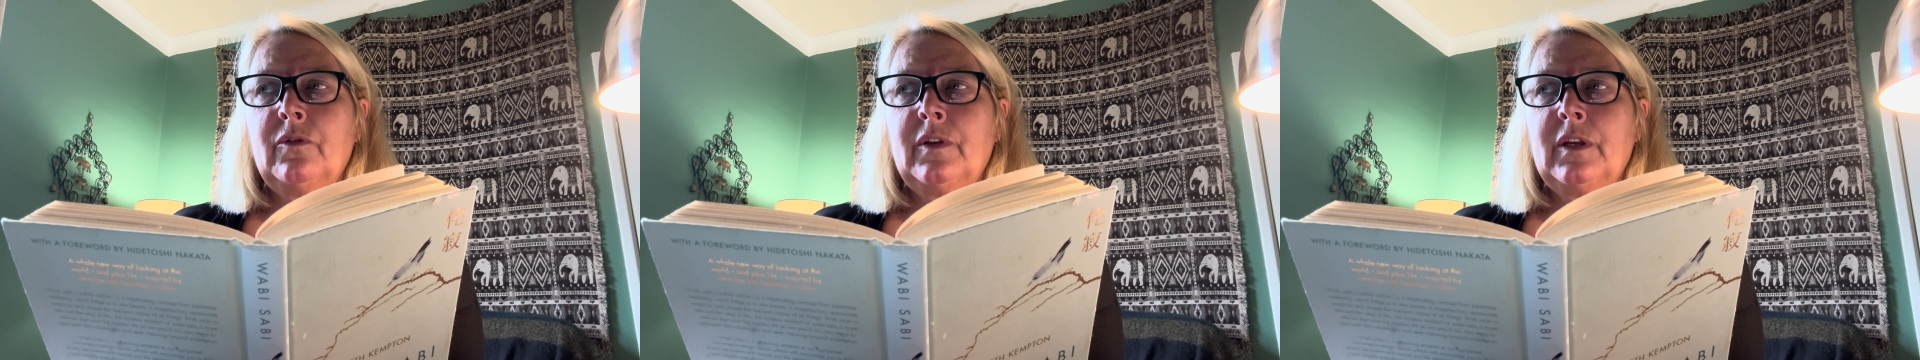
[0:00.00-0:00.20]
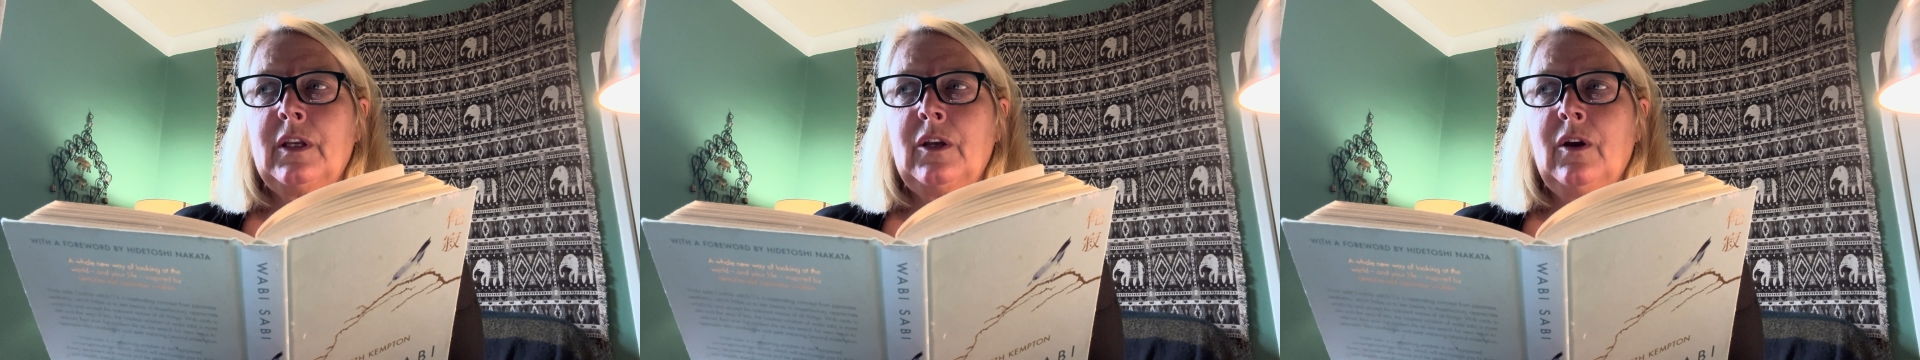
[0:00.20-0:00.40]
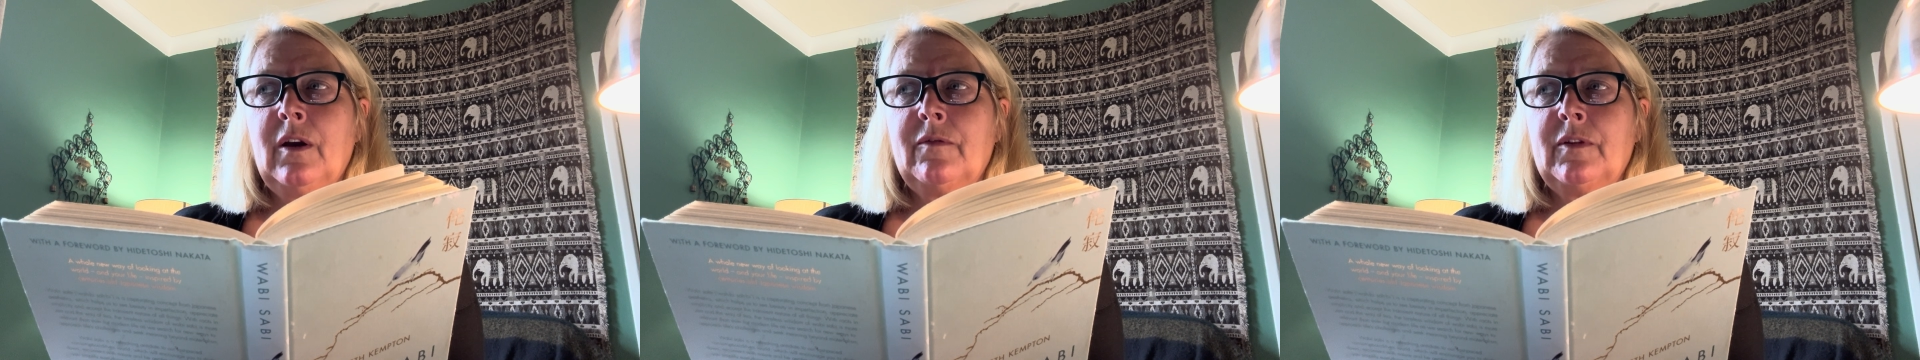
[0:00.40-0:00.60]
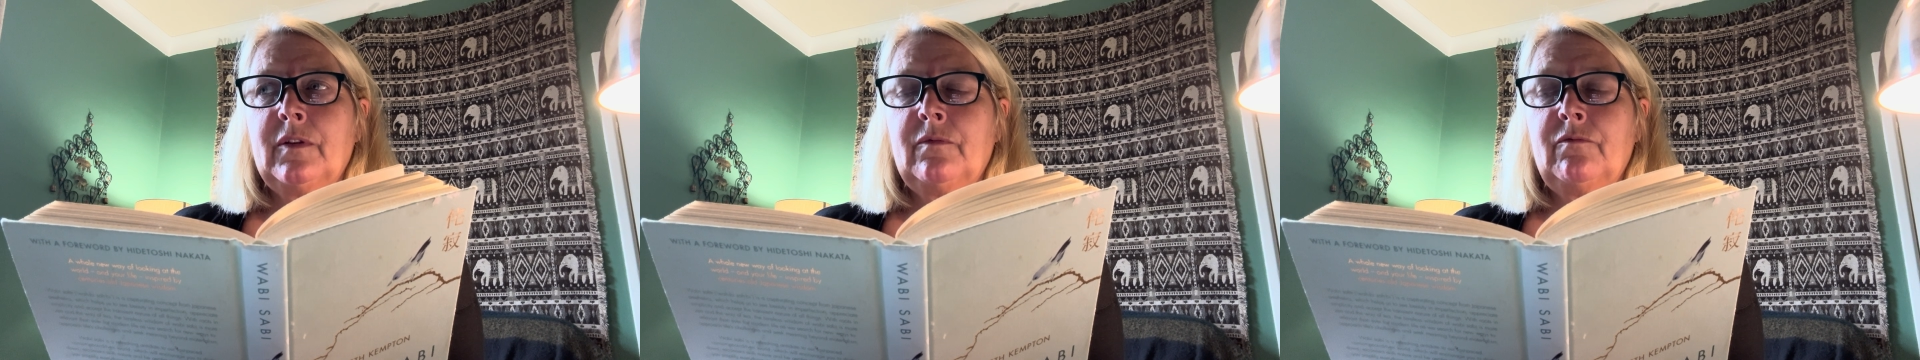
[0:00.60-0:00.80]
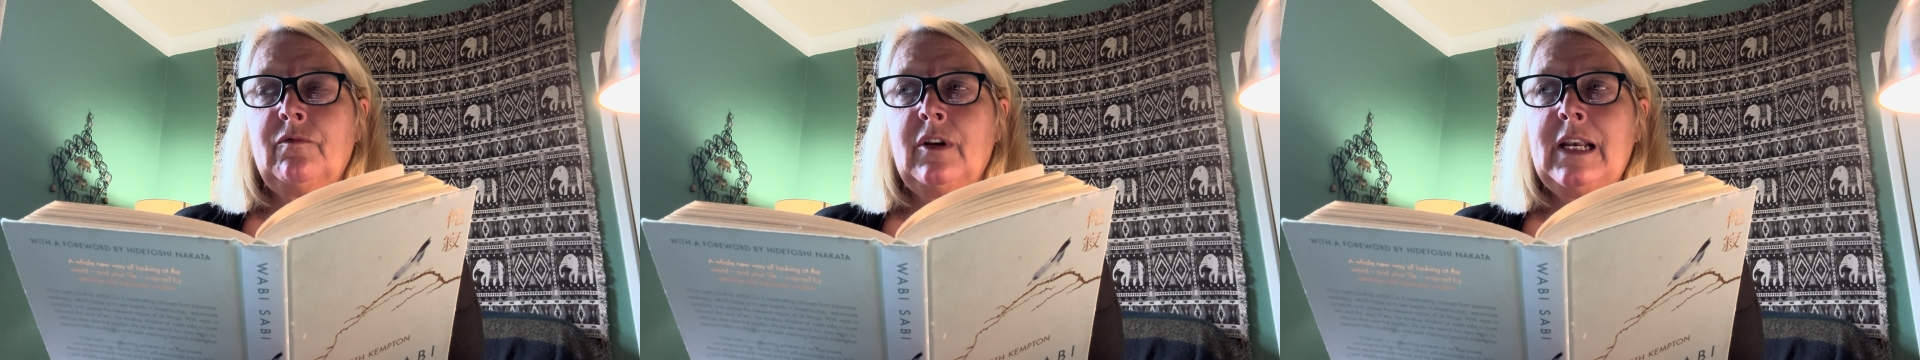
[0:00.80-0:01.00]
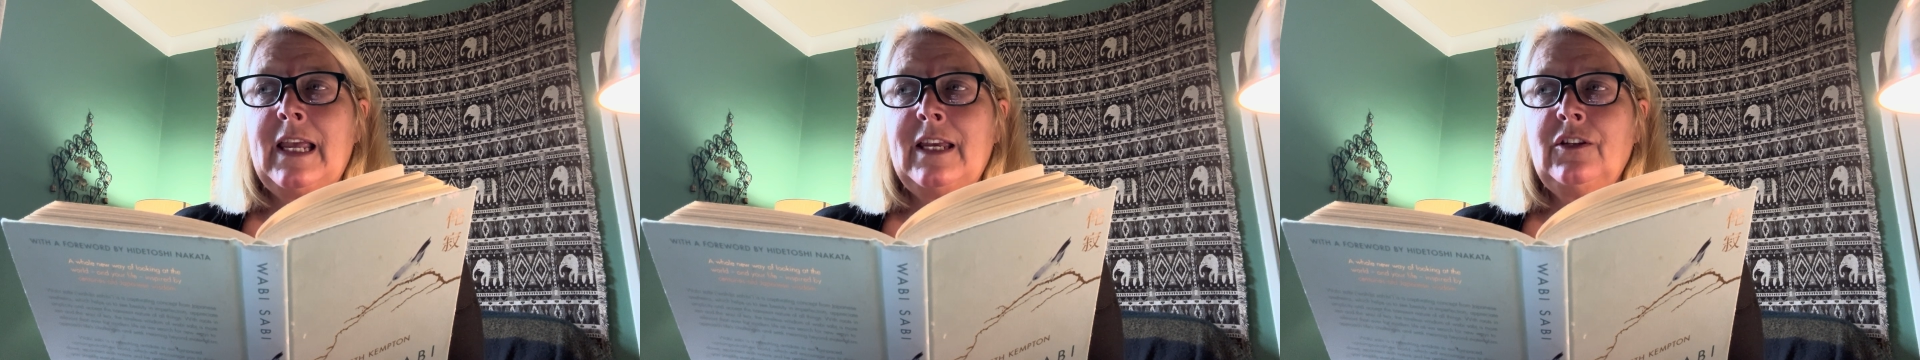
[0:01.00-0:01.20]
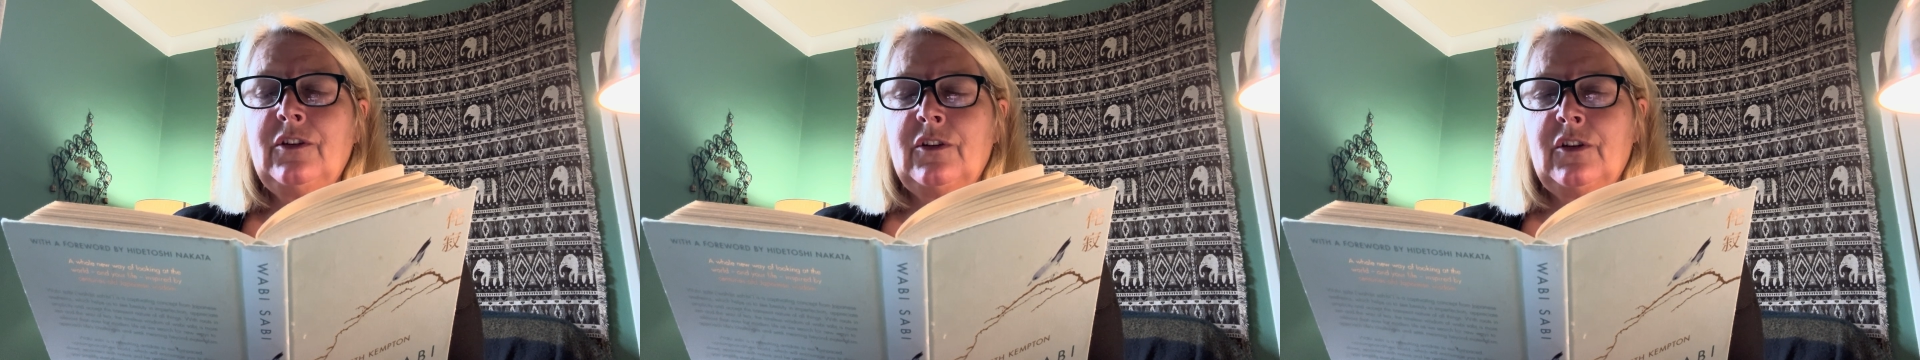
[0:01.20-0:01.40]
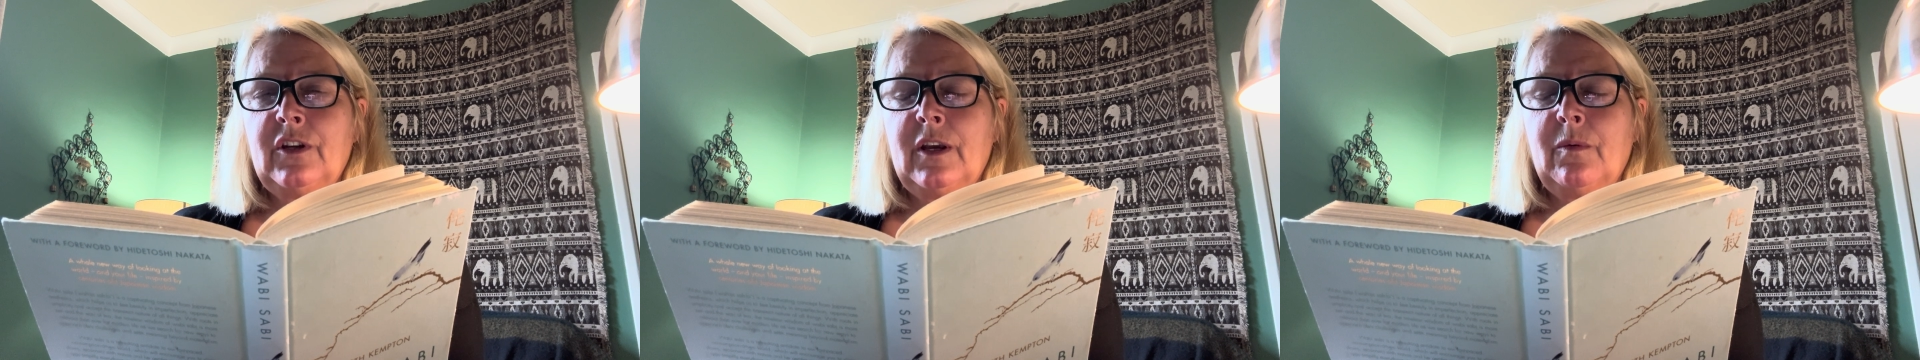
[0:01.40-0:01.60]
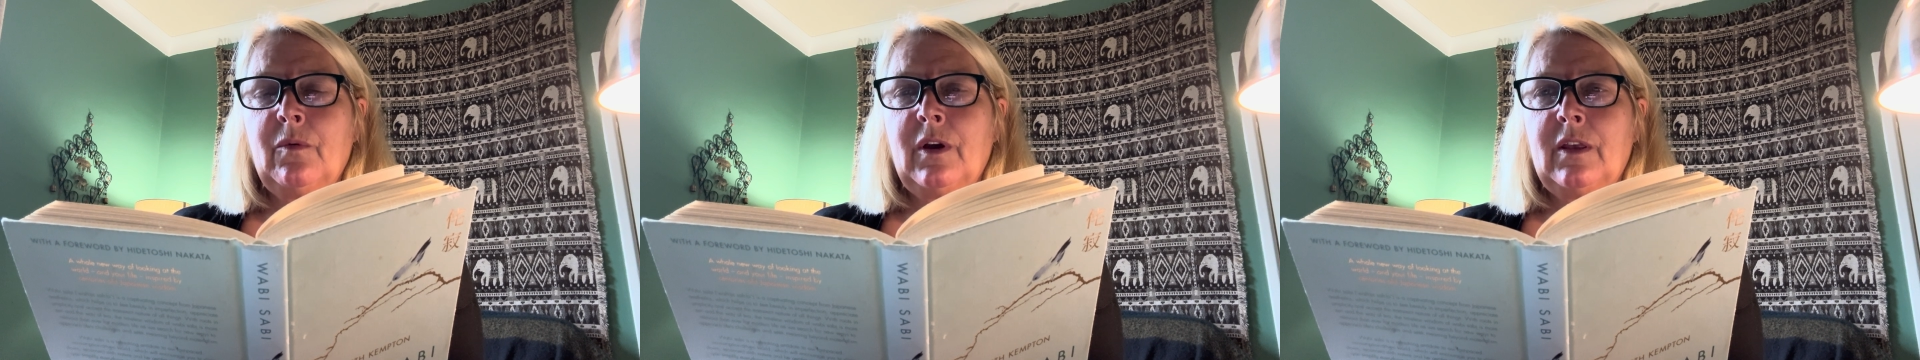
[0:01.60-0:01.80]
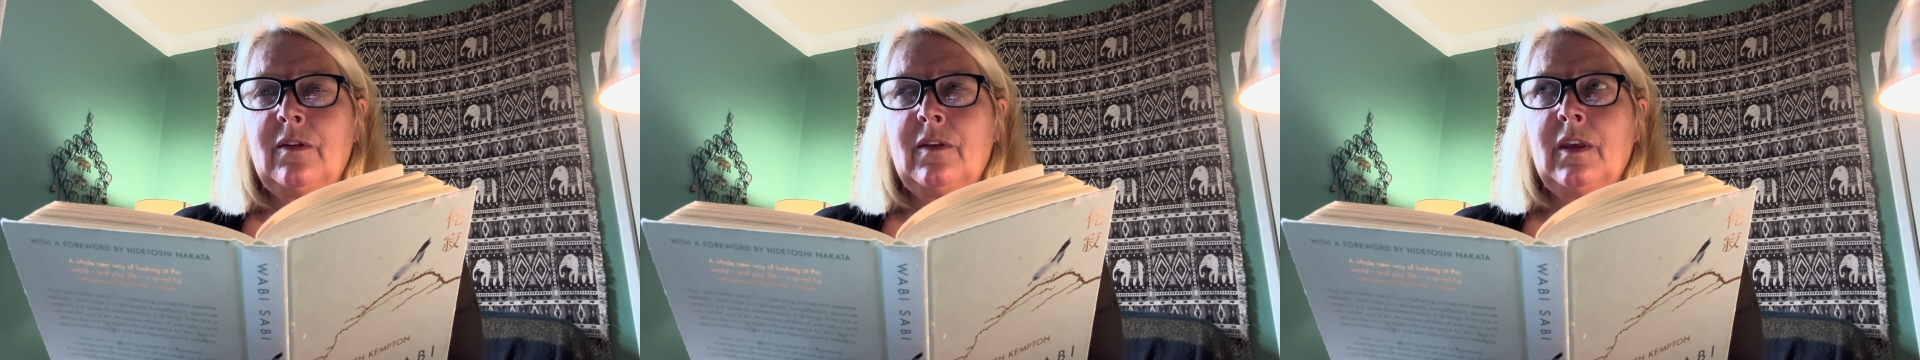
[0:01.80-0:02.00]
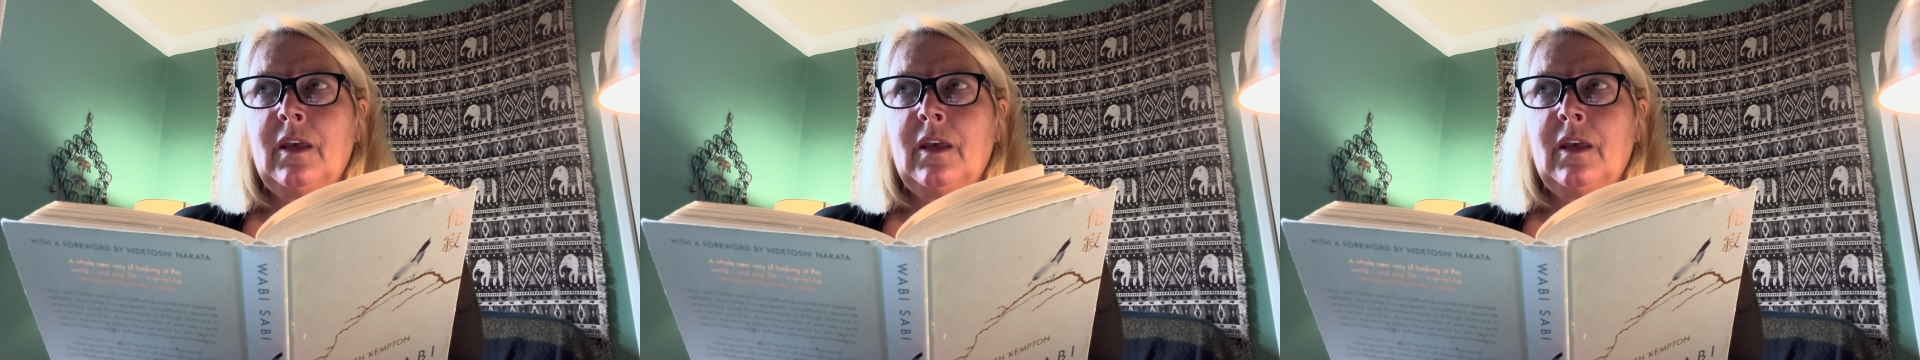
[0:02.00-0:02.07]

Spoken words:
that you have a relationship with